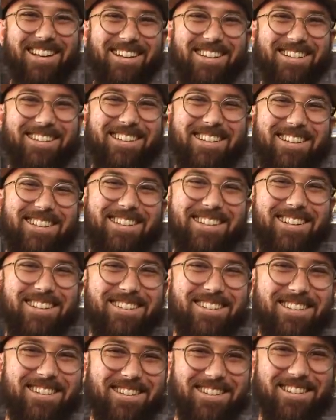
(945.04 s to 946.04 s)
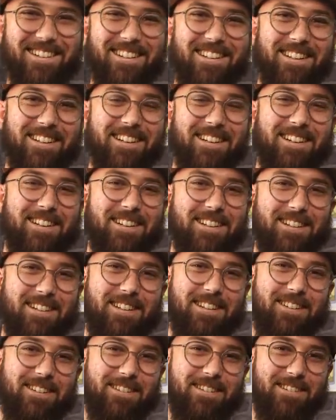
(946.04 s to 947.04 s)

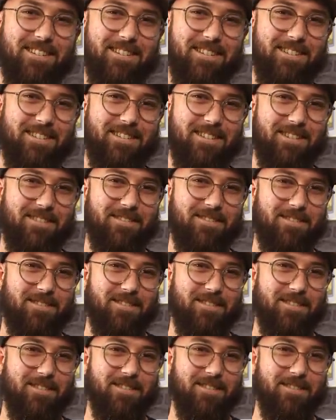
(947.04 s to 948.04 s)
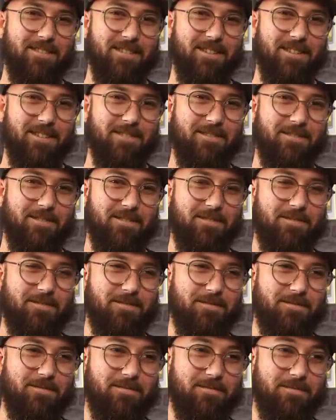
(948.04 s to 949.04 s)

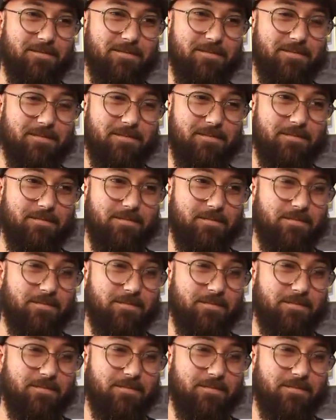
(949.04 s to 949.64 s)
(not speaking)